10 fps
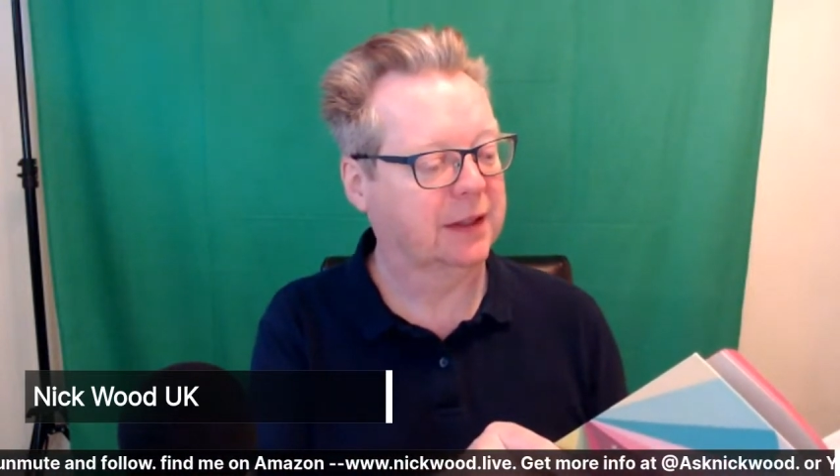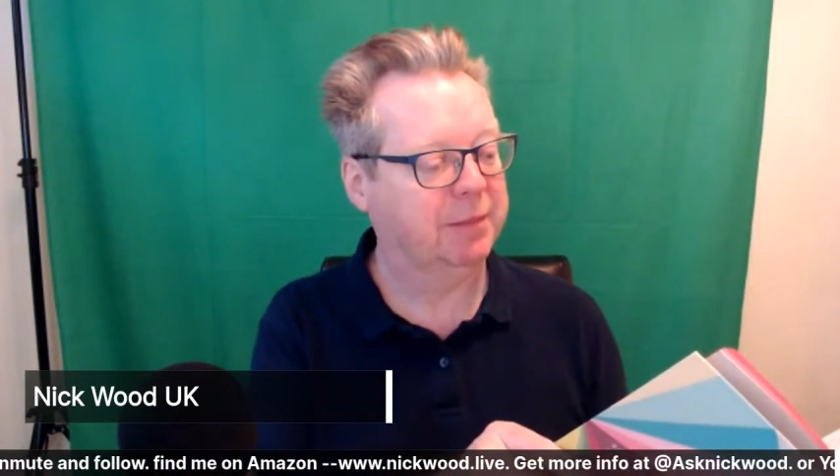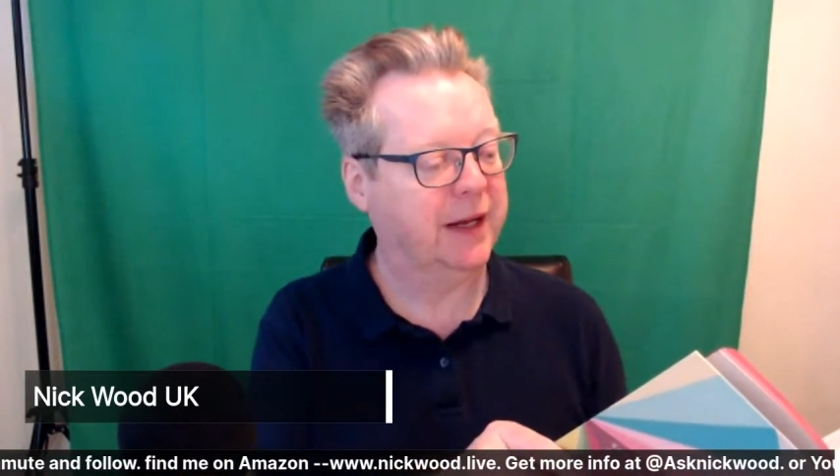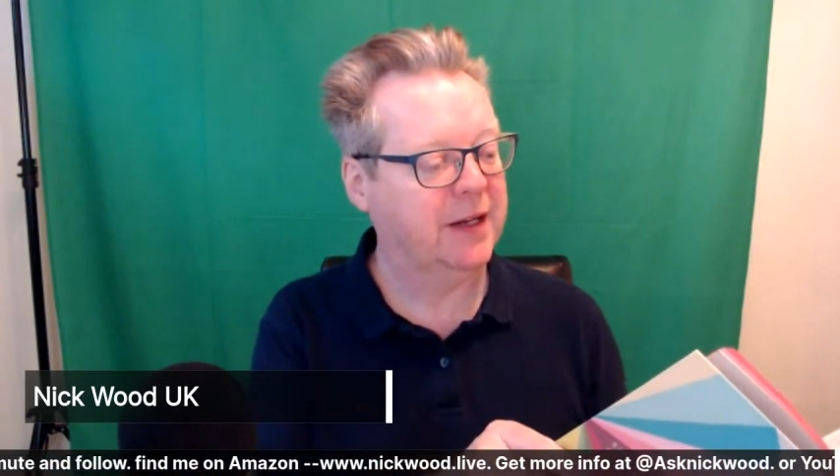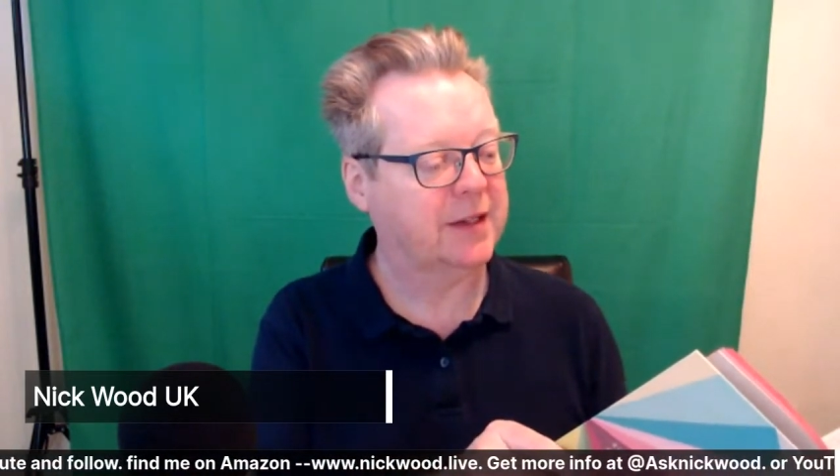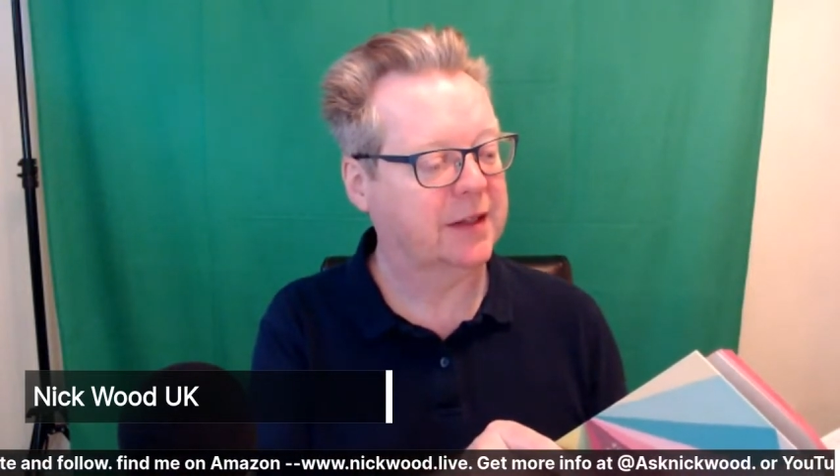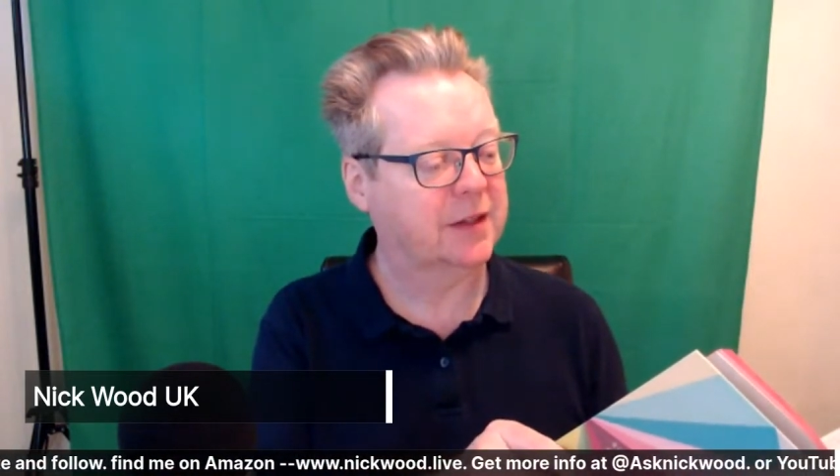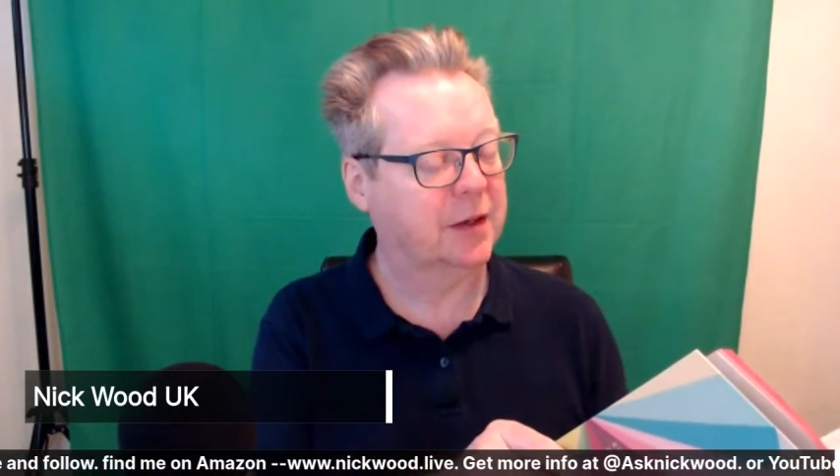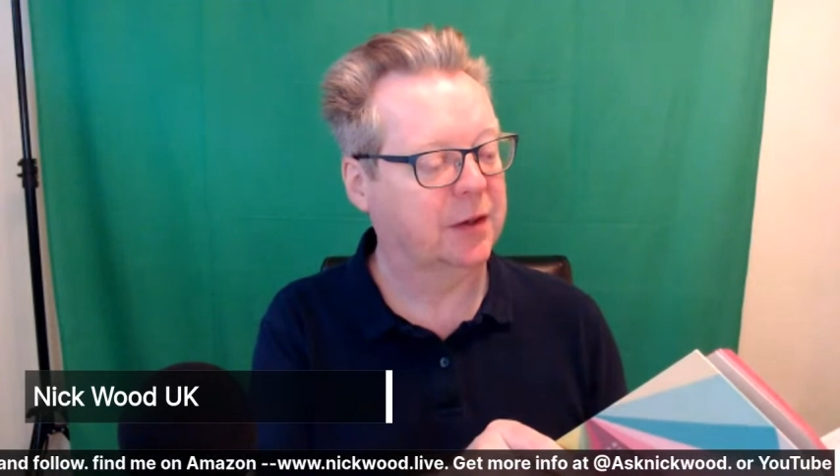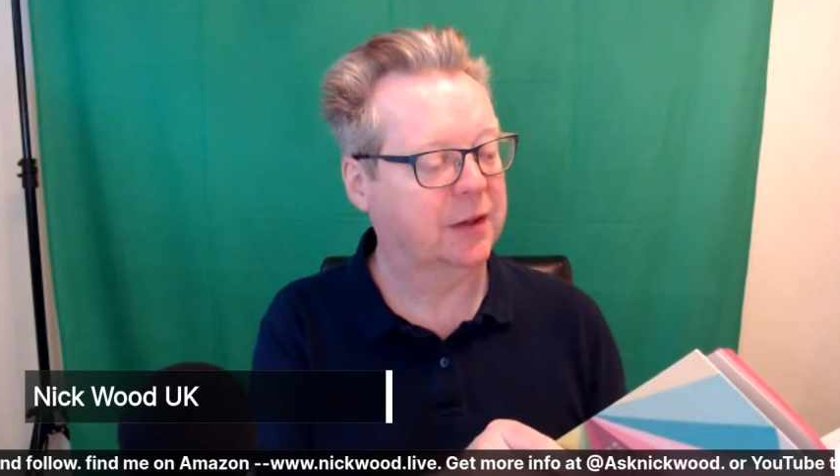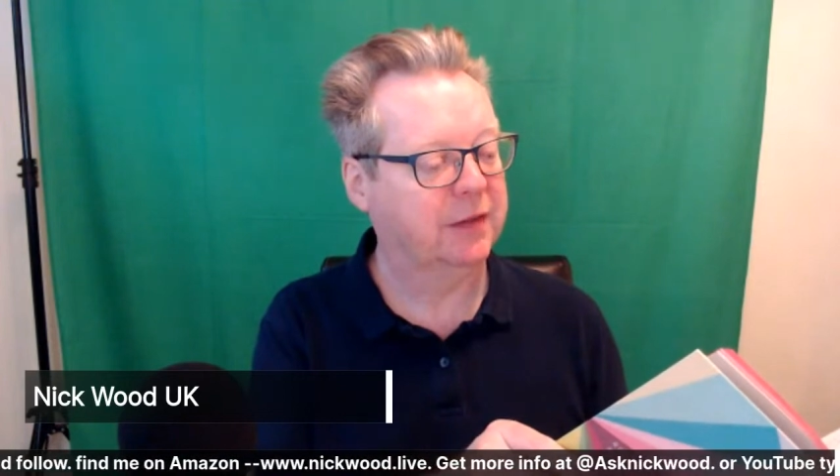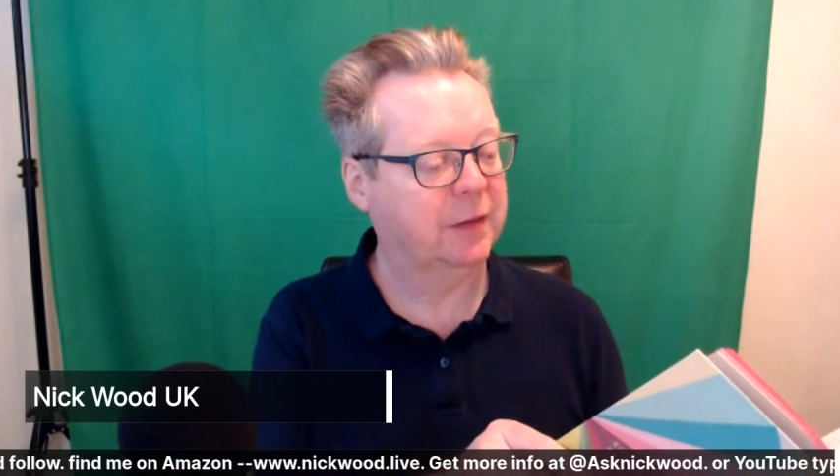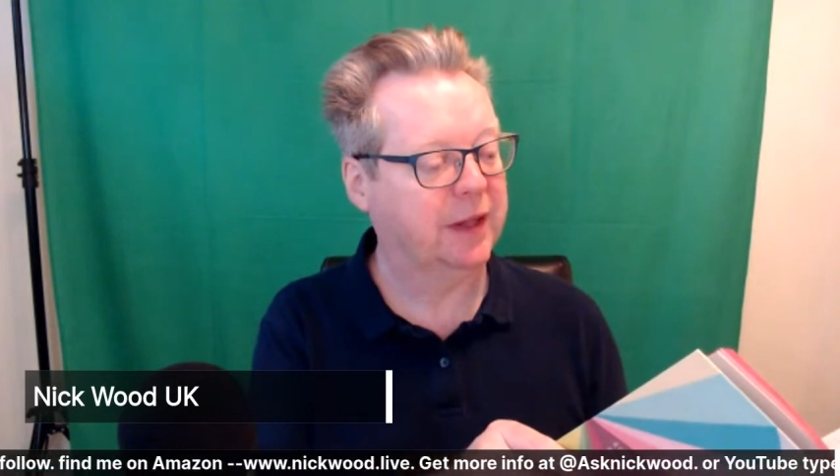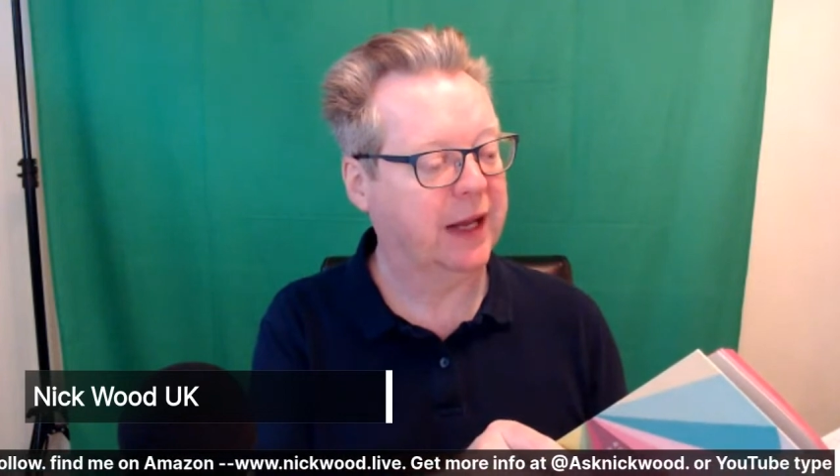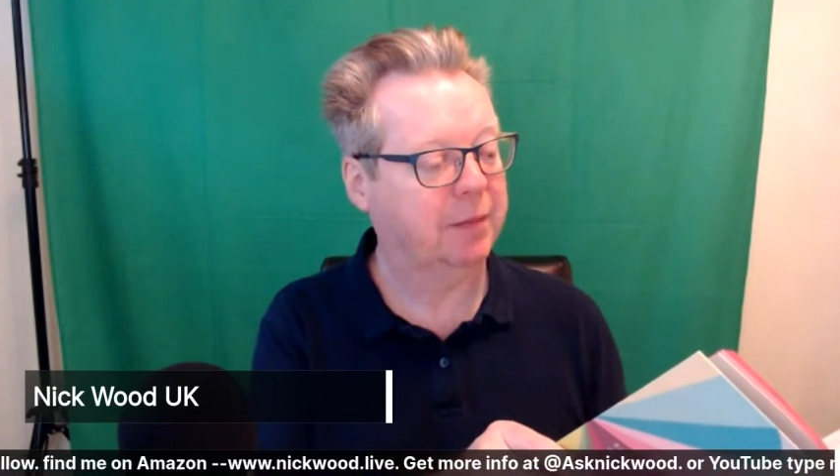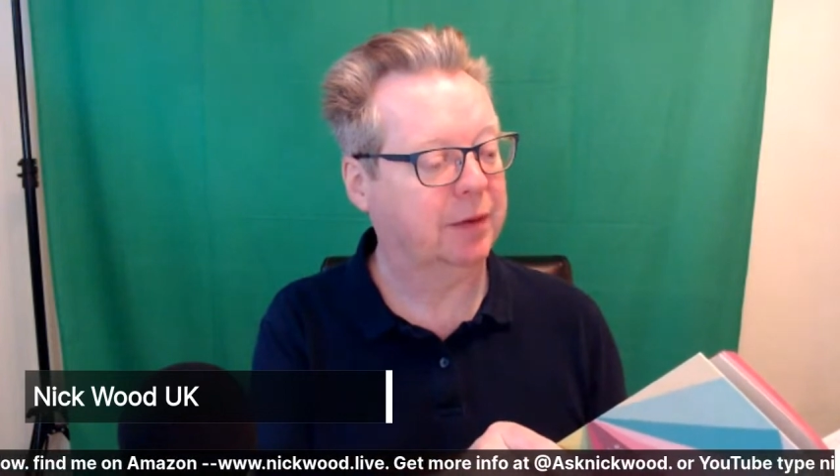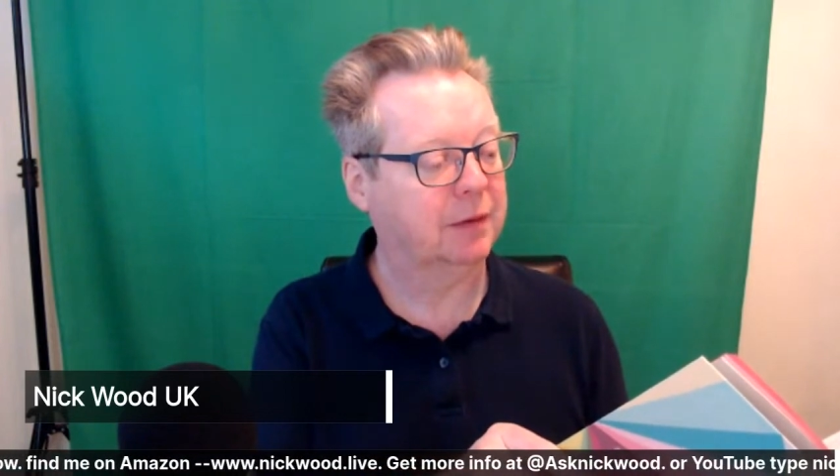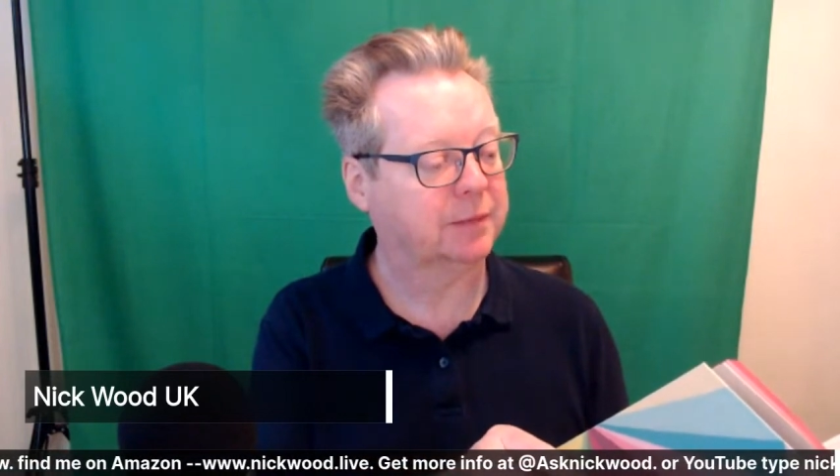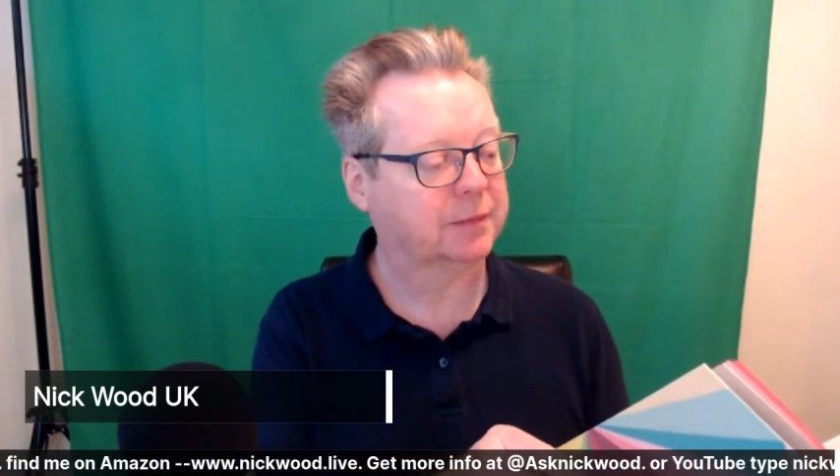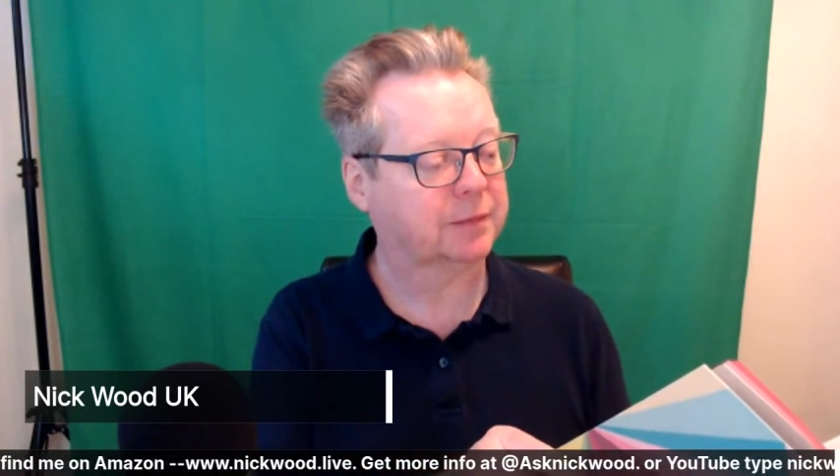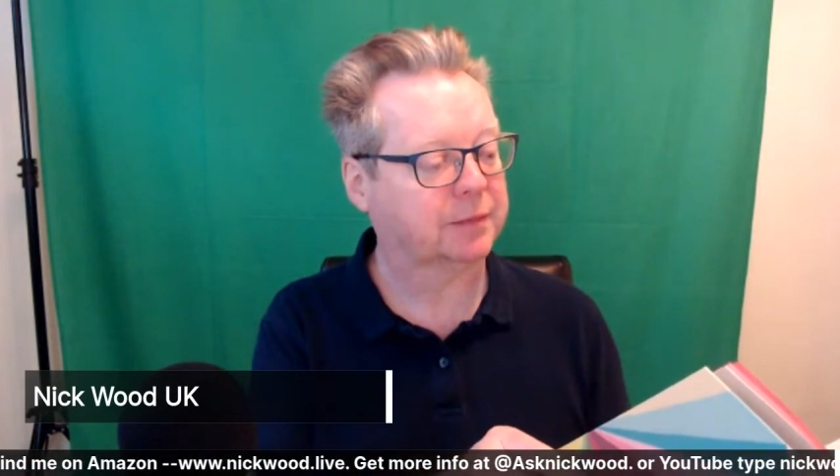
it pairs it. So you've got liver with apple.